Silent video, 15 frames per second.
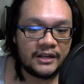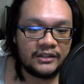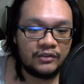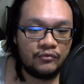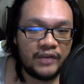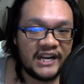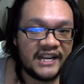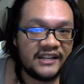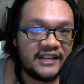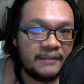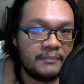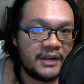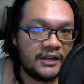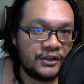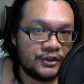is really
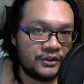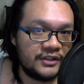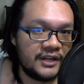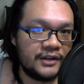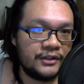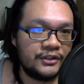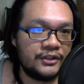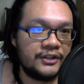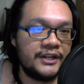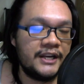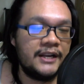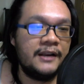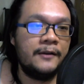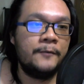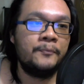deep into your
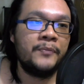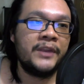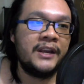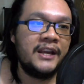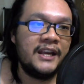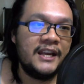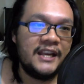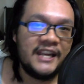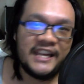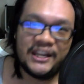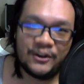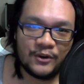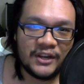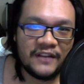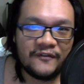territory,
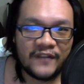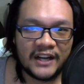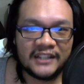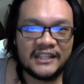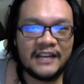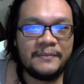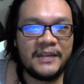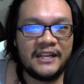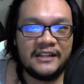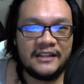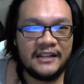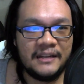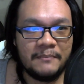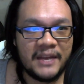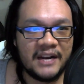he fucked up,
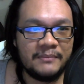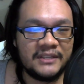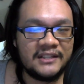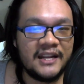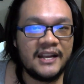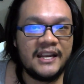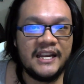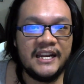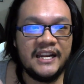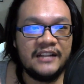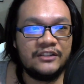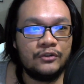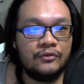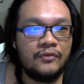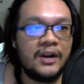he made a mistake, he
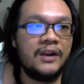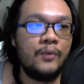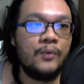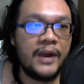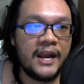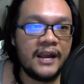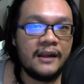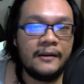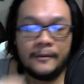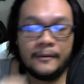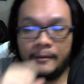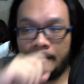needs to run away,